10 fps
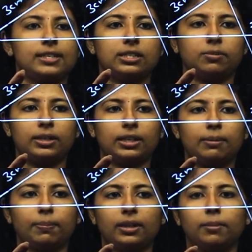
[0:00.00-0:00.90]
centimeter. Now
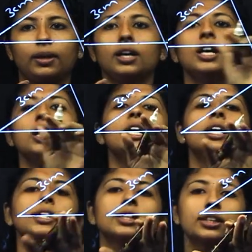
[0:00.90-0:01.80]
we
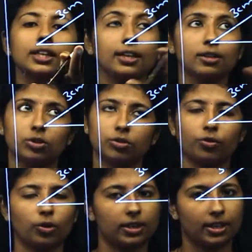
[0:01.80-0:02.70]

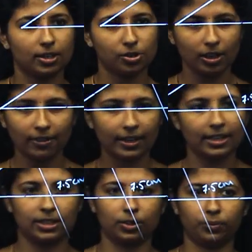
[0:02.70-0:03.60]
3:4 in the ratio
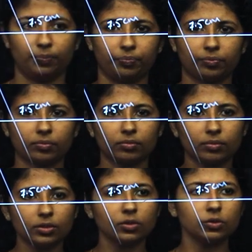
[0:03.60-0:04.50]
divided.
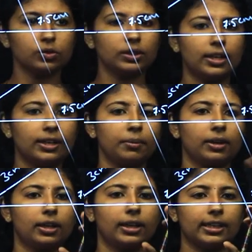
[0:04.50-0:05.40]
So that is
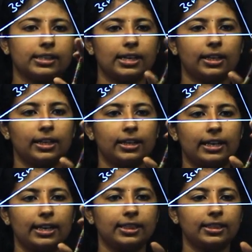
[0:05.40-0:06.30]
the rectangle and the
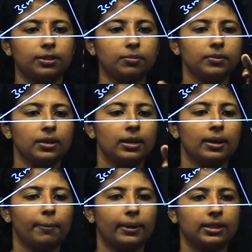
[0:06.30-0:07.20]
length.
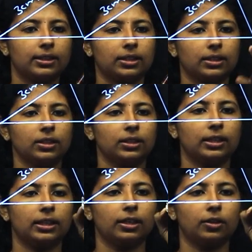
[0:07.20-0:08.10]
Breadth
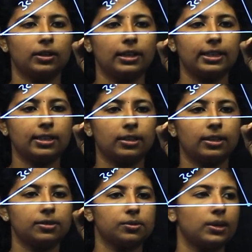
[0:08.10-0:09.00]
kittittunde length
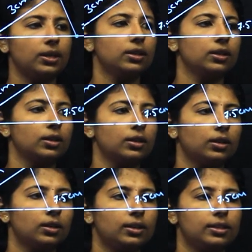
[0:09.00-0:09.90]
this one
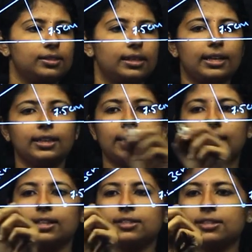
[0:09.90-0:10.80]
is the length and
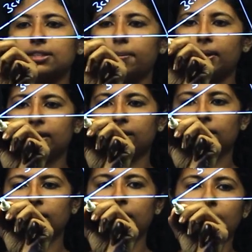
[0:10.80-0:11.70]
this is the breadth
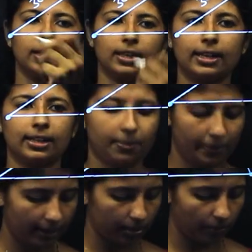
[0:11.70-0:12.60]
enertha
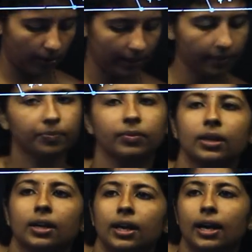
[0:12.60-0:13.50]
parne pole
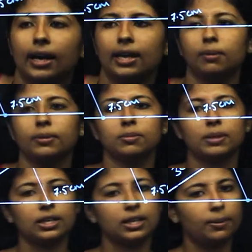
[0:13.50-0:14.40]
I'll be
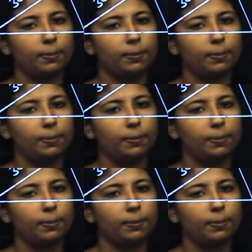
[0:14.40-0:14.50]
making a